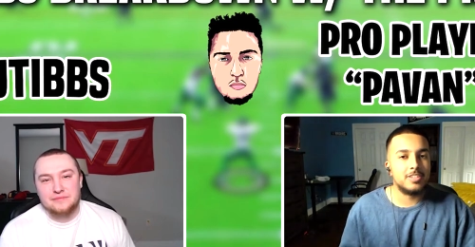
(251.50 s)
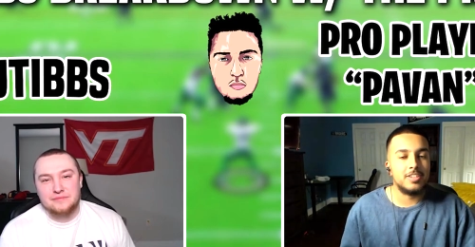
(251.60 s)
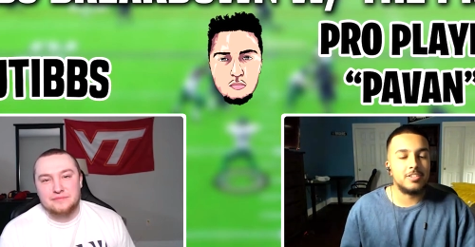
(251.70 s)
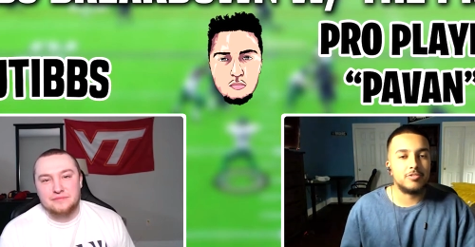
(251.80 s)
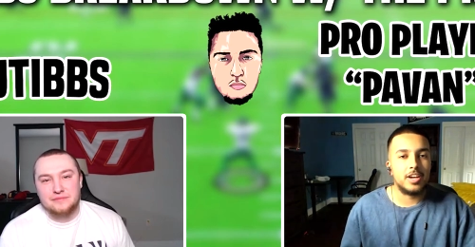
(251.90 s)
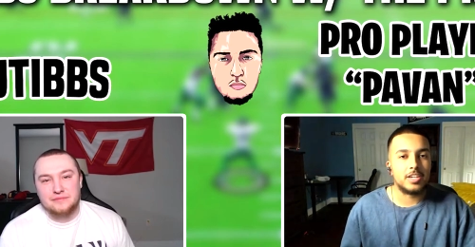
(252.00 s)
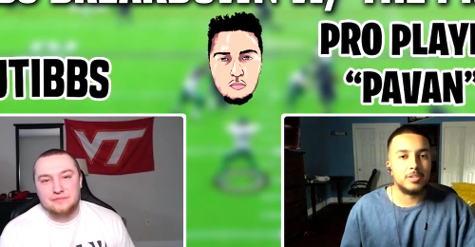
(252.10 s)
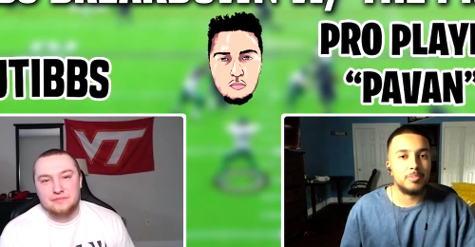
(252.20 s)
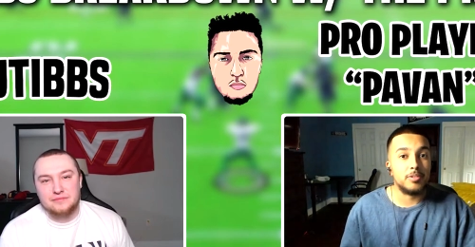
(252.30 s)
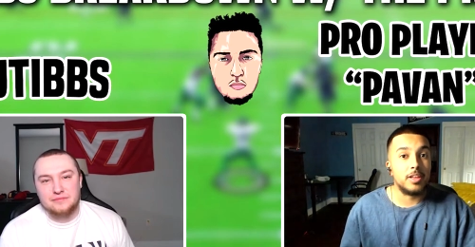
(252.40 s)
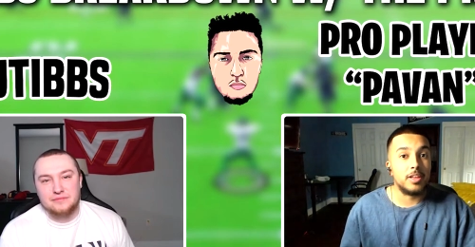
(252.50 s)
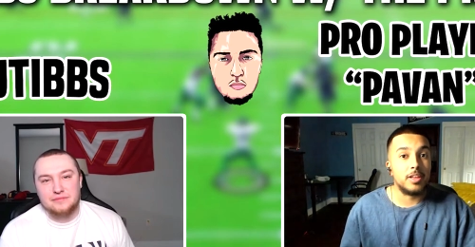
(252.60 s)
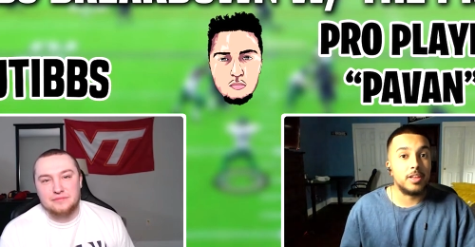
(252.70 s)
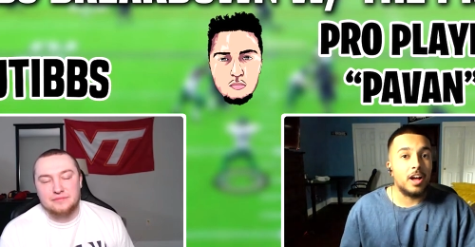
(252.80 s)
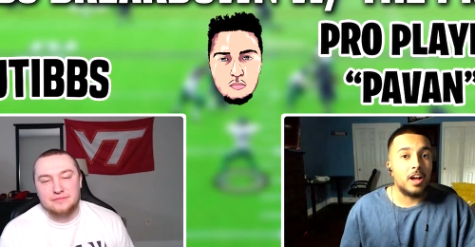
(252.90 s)
Speaker 1: see his reaction, but like
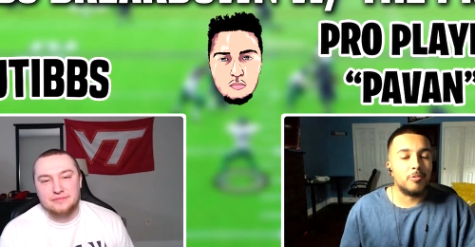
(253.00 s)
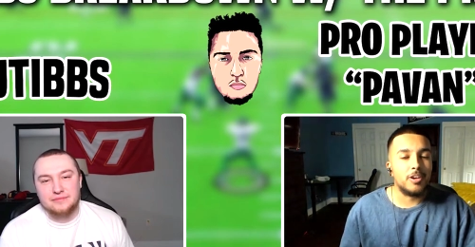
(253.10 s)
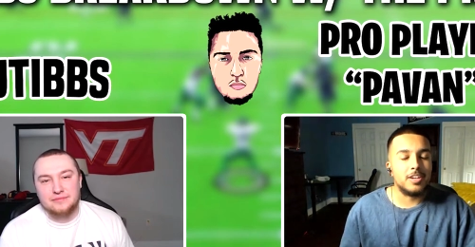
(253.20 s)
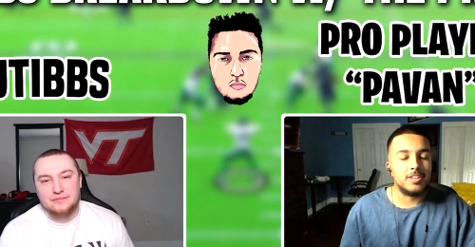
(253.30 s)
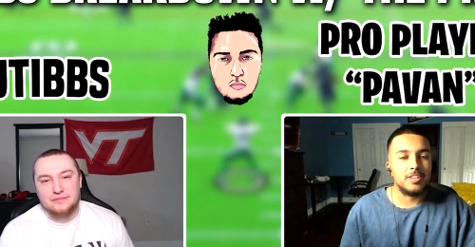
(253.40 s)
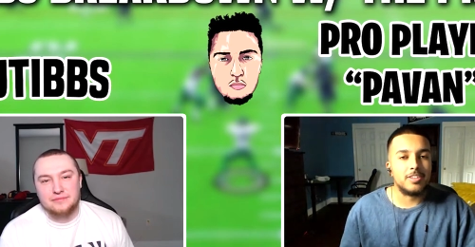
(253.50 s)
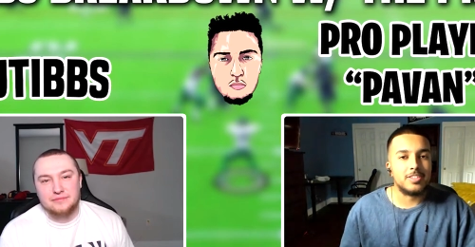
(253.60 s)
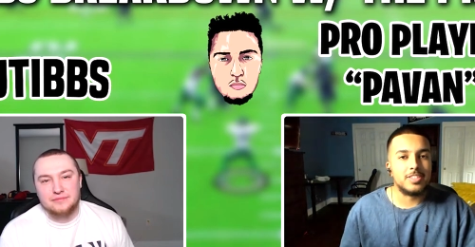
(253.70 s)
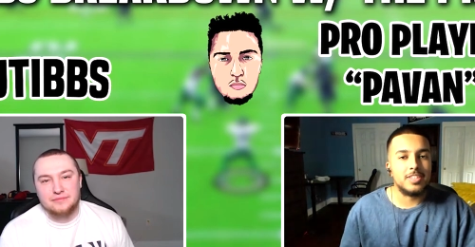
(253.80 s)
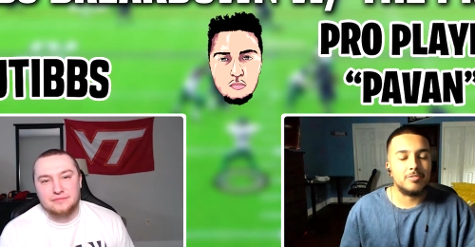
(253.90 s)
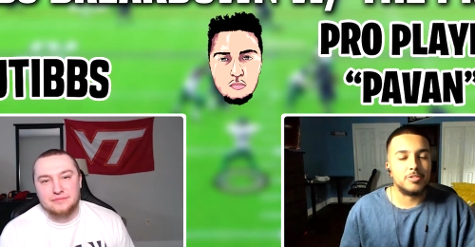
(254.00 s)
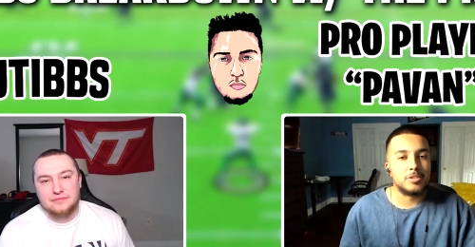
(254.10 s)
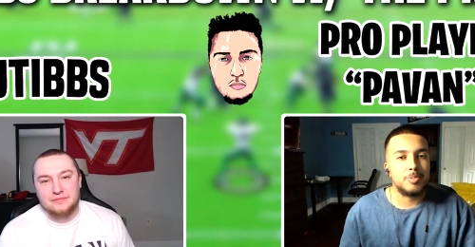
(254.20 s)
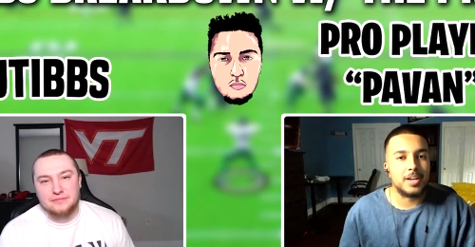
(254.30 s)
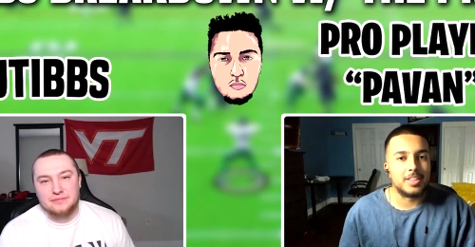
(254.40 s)
I wanted to see the
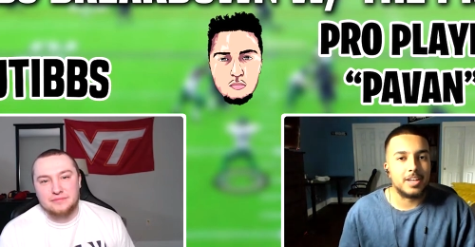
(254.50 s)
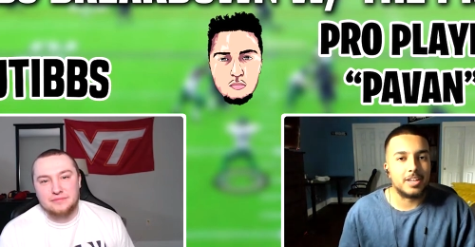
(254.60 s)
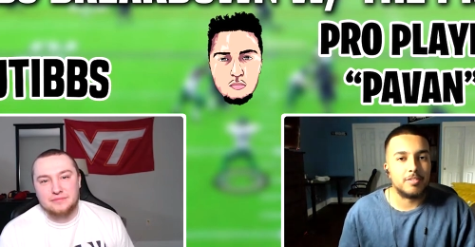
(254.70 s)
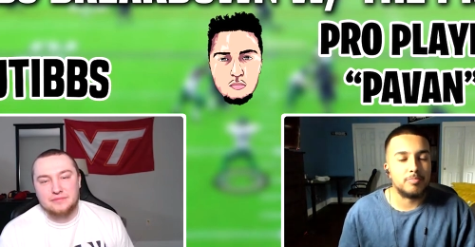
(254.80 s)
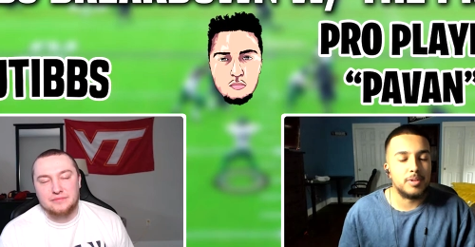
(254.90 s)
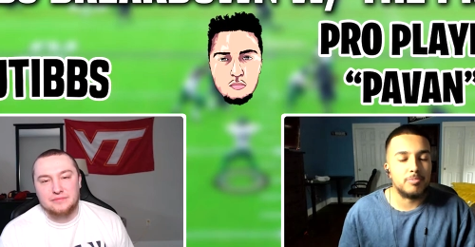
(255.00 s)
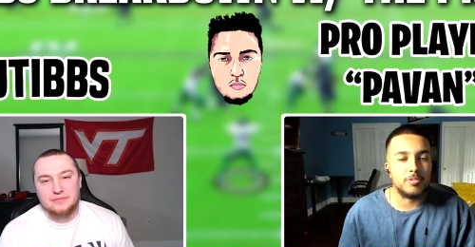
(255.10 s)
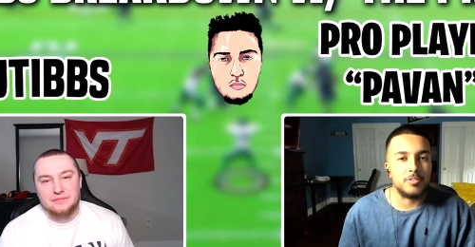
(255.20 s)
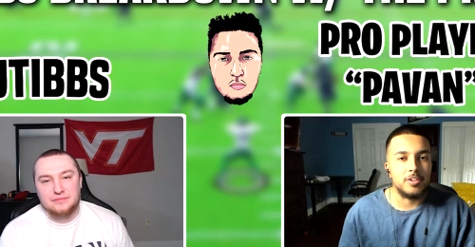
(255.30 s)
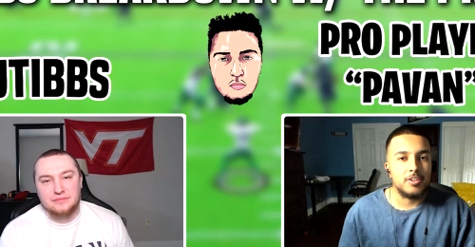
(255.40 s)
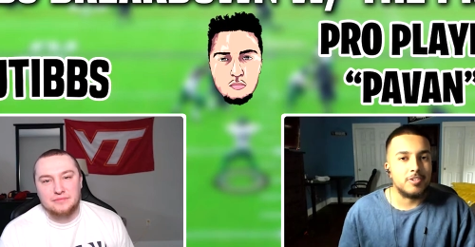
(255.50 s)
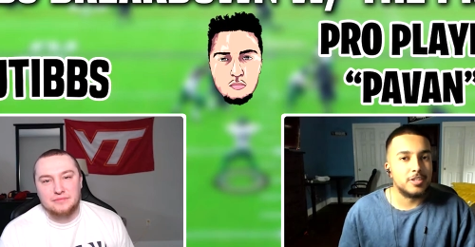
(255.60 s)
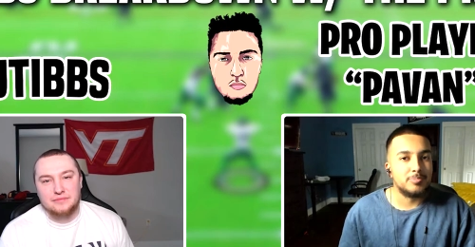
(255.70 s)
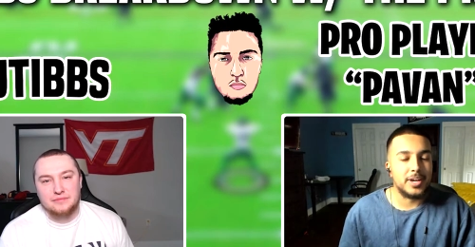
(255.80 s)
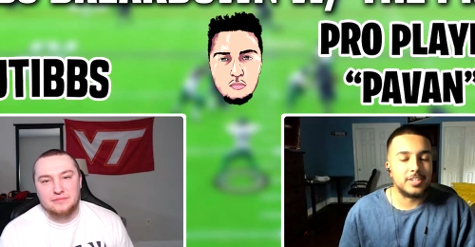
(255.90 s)
respect. Like if people
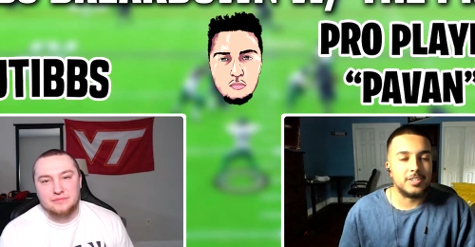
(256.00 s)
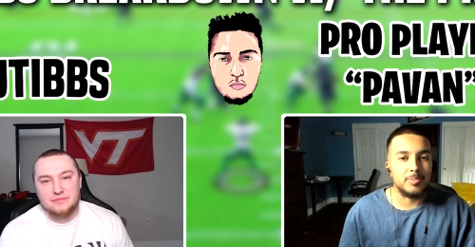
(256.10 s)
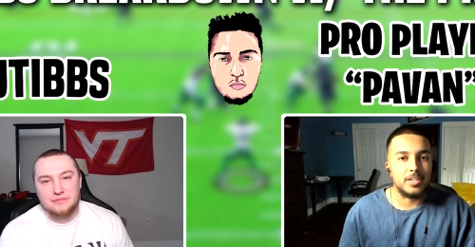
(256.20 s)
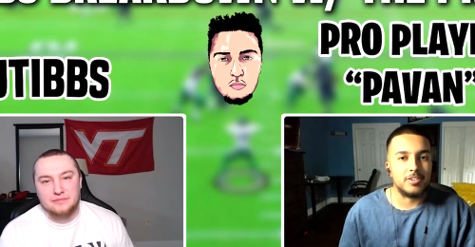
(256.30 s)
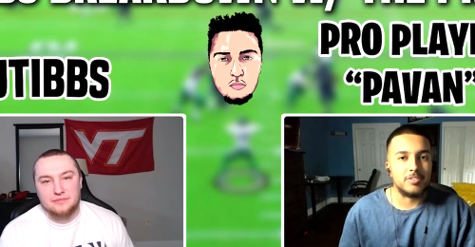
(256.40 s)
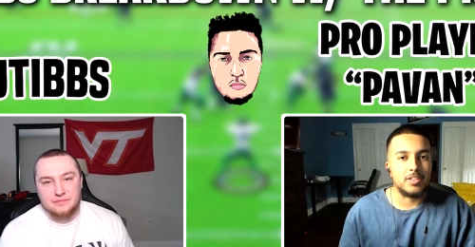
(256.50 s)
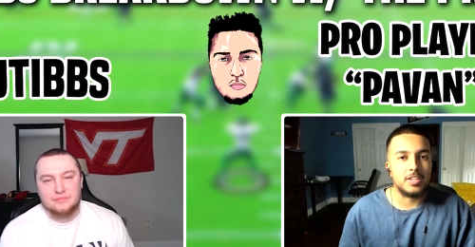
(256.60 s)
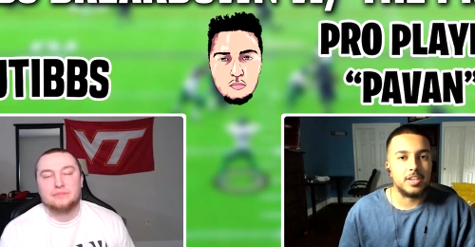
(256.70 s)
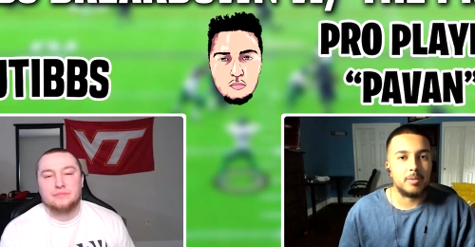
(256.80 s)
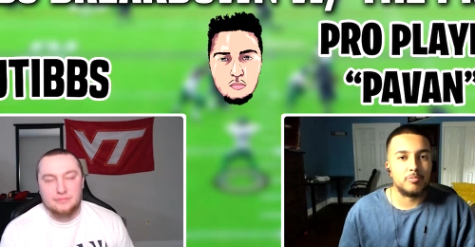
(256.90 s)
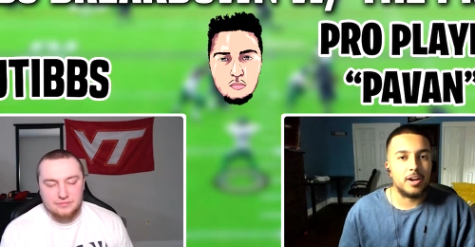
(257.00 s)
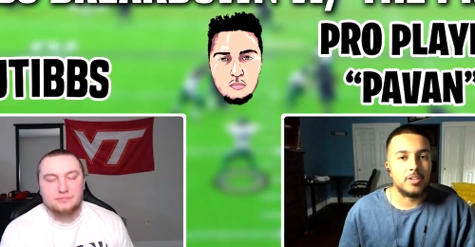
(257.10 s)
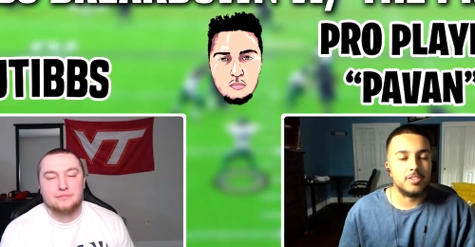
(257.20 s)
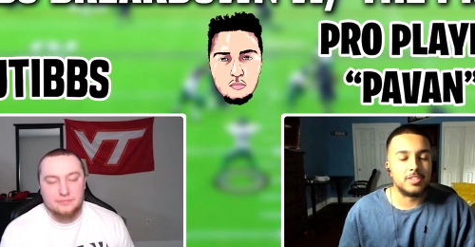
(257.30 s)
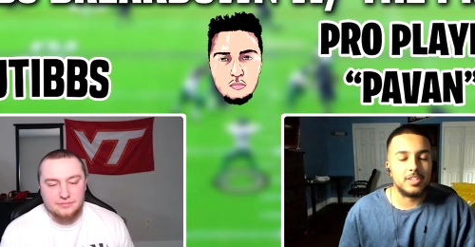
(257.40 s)
respected me, or they typed, "Wow,
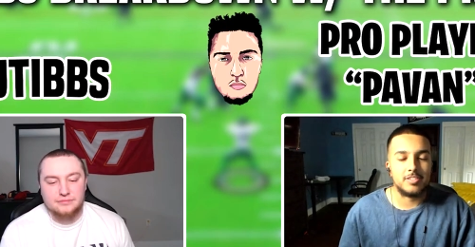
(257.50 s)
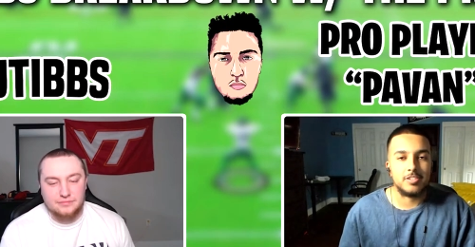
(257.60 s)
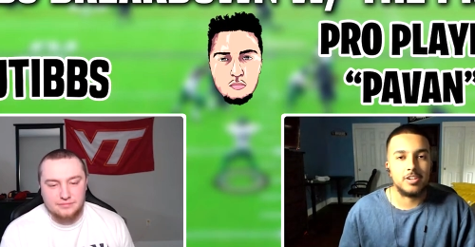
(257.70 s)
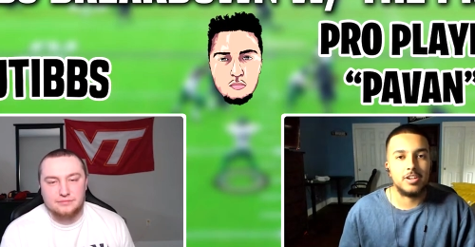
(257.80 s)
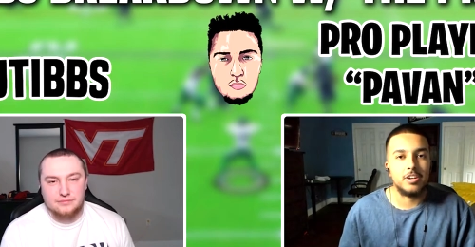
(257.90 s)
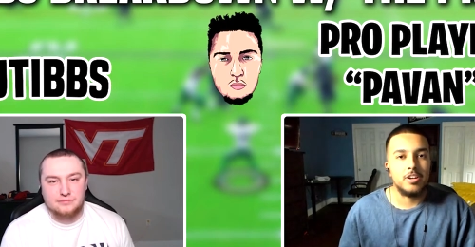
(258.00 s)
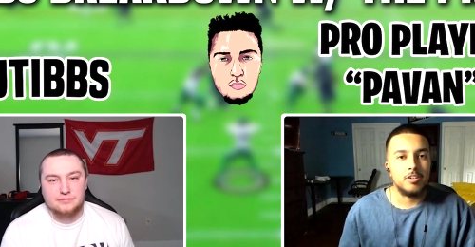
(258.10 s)
this kid's good.